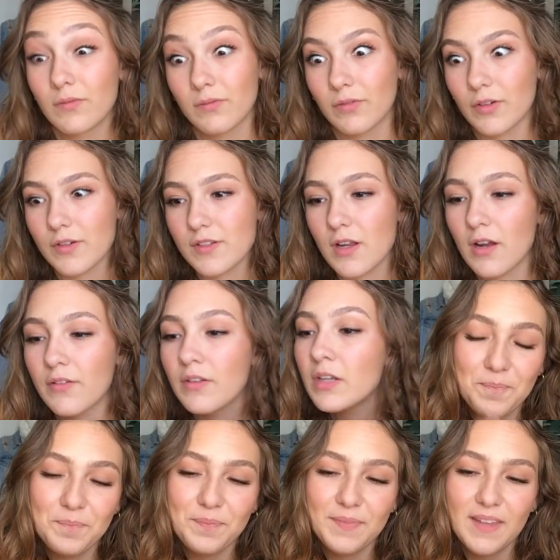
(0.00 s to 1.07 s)
first off.
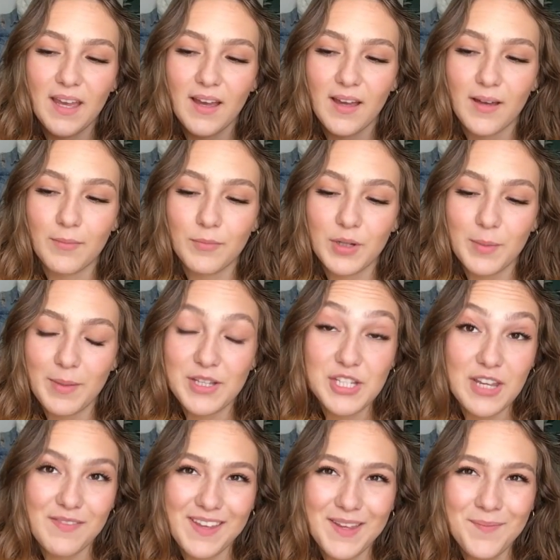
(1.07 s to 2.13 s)
We didn't make
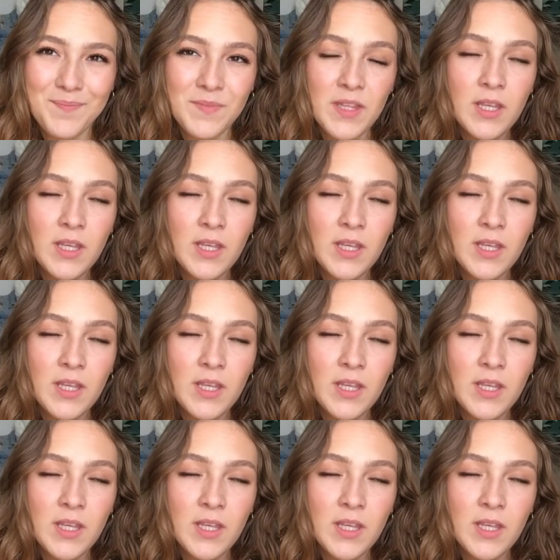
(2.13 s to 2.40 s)
JV.